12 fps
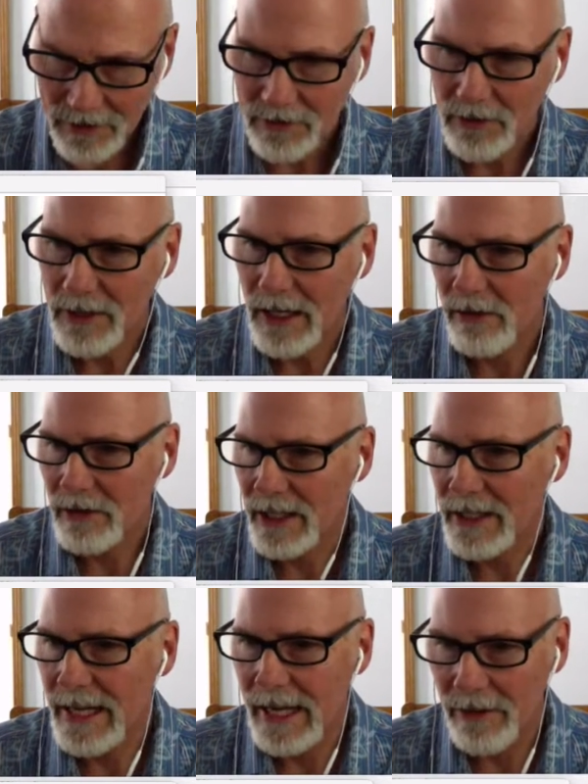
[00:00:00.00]
So now, okay,
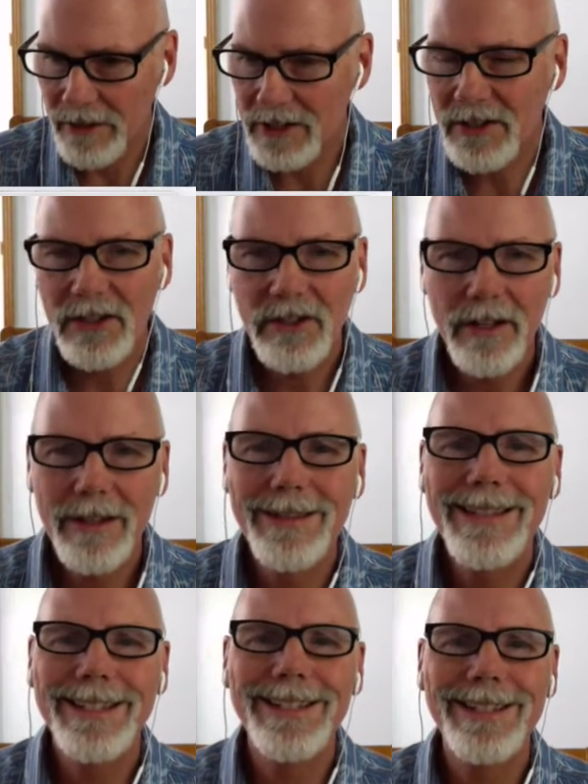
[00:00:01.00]
now this is
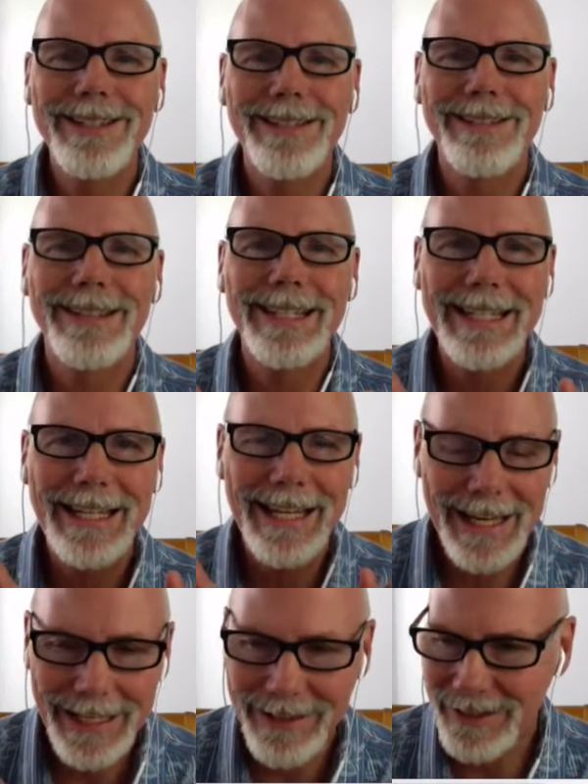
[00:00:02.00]

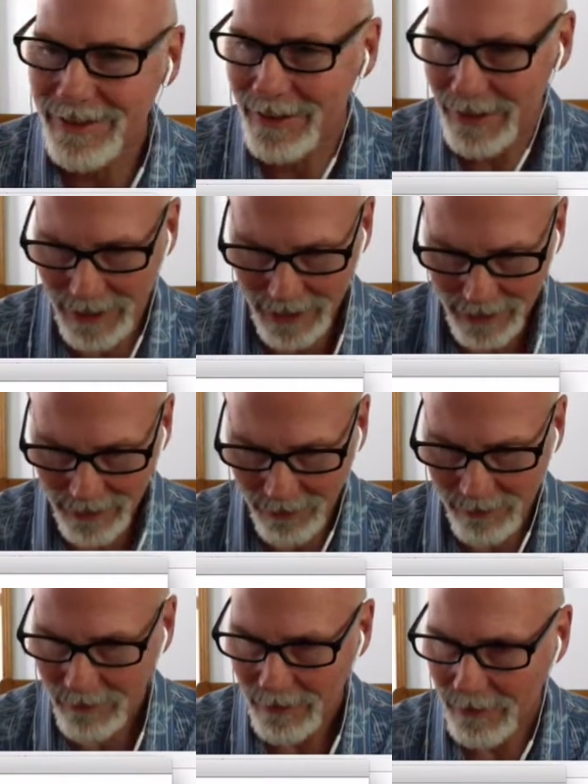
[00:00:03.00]
key. This is key here.
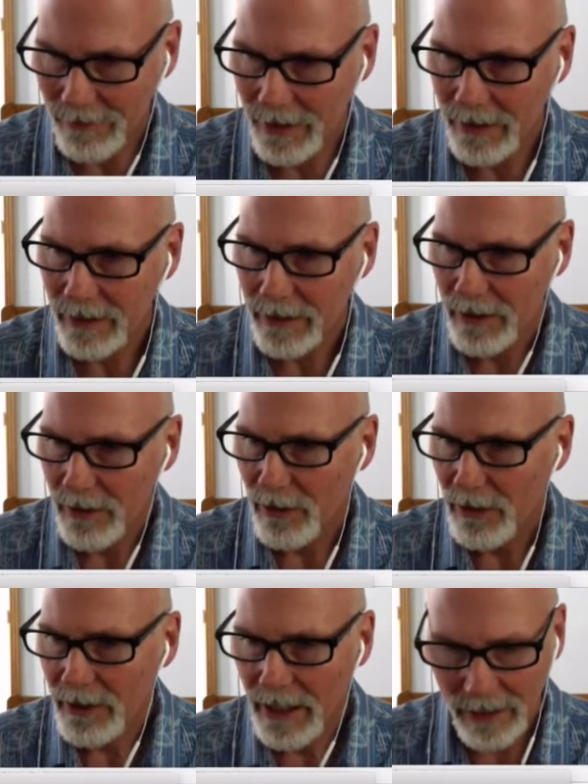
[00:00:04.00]
All right.
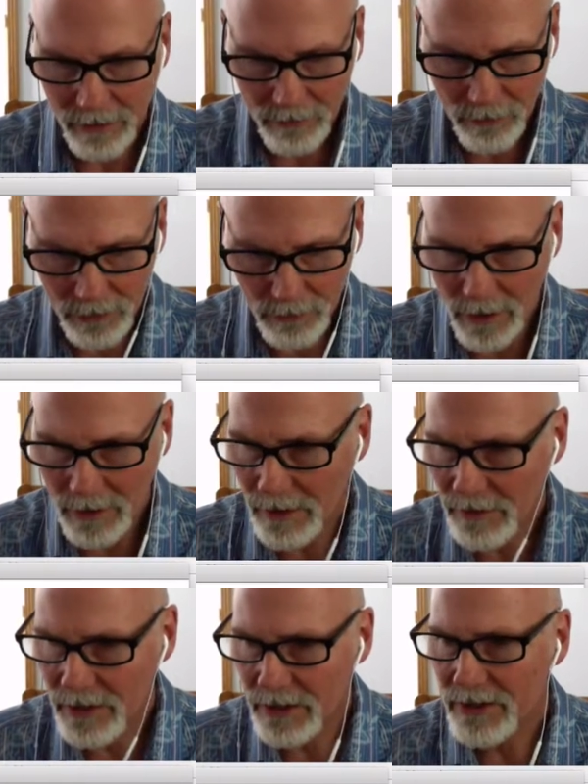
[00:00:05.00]
Okay, we're going to run
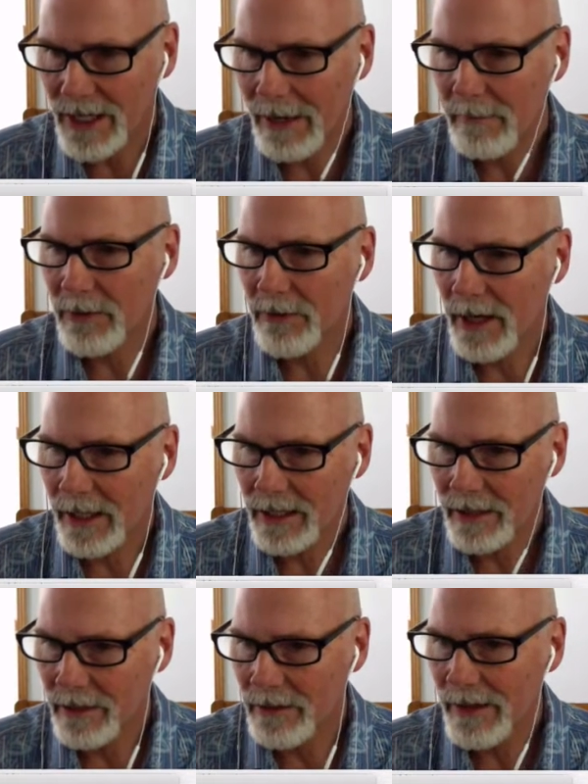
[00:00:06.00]
this statement right
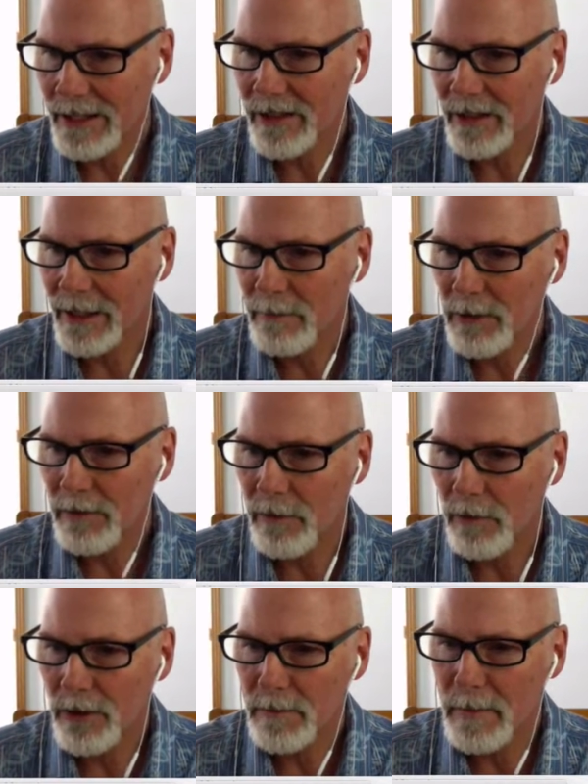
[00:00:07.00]
here. That's going to give me the
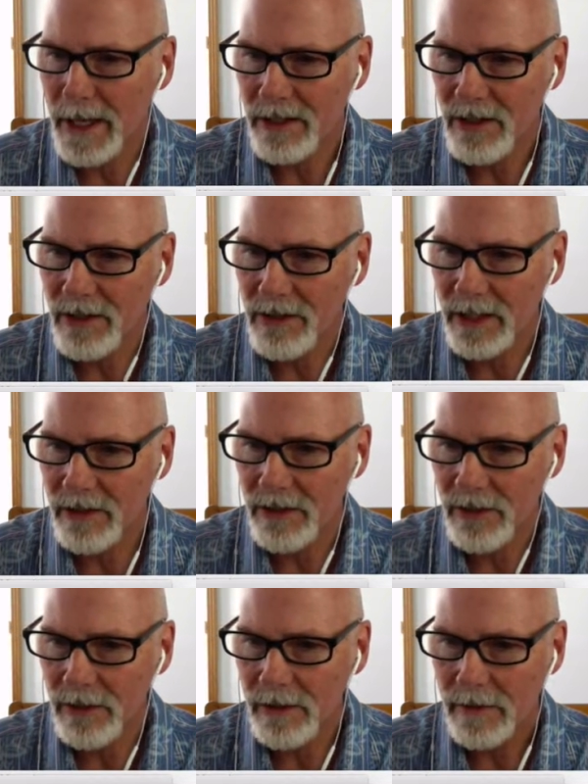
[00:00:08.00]
force matching
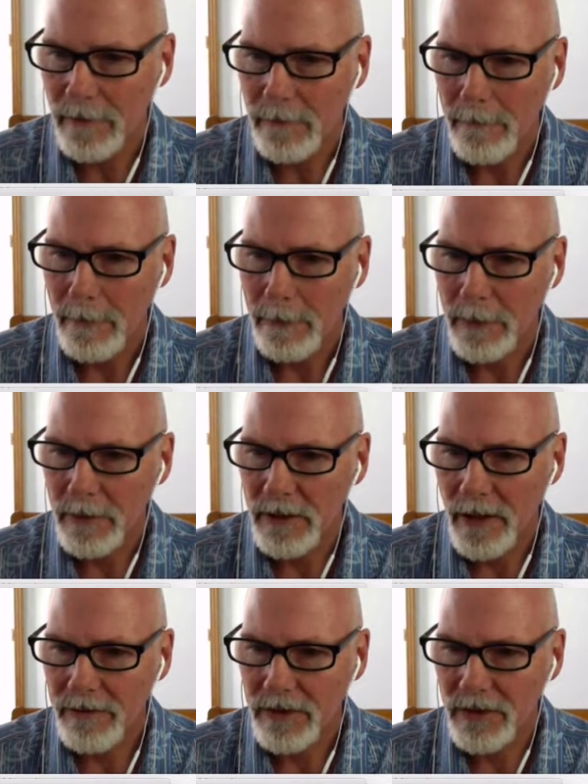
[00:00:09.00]
signature, the
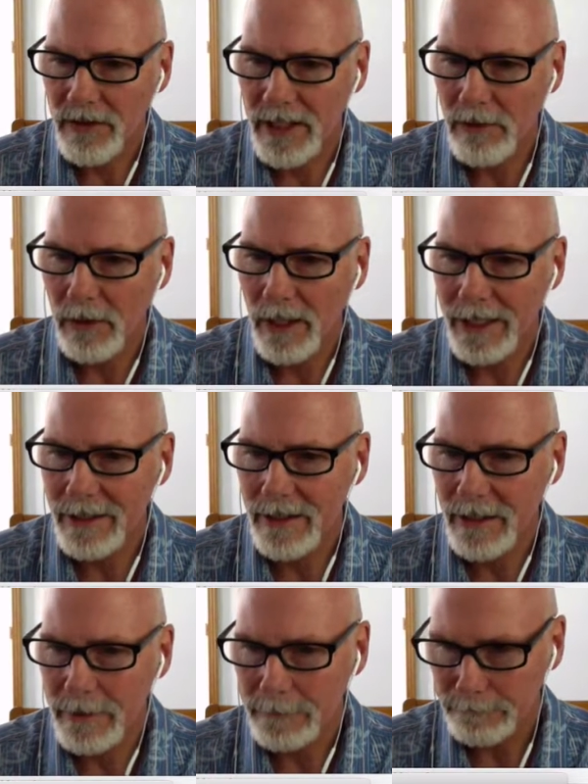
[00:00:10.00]
SQL
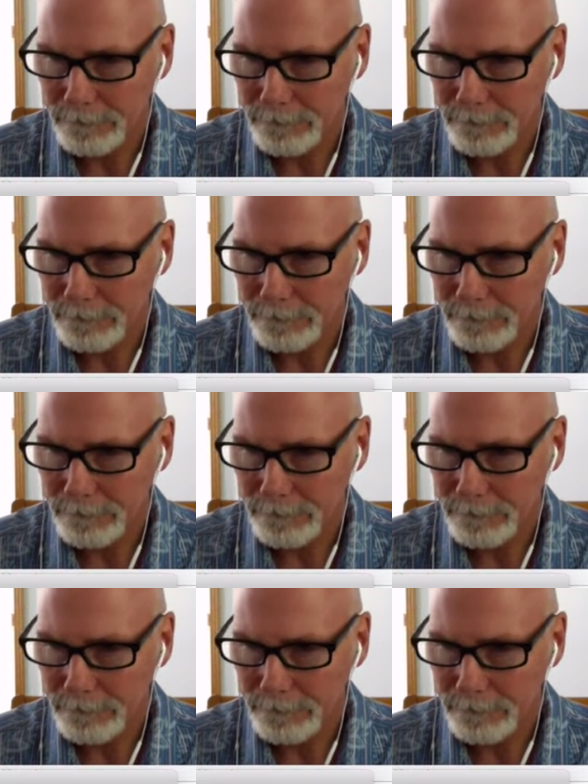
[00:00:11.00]
ID.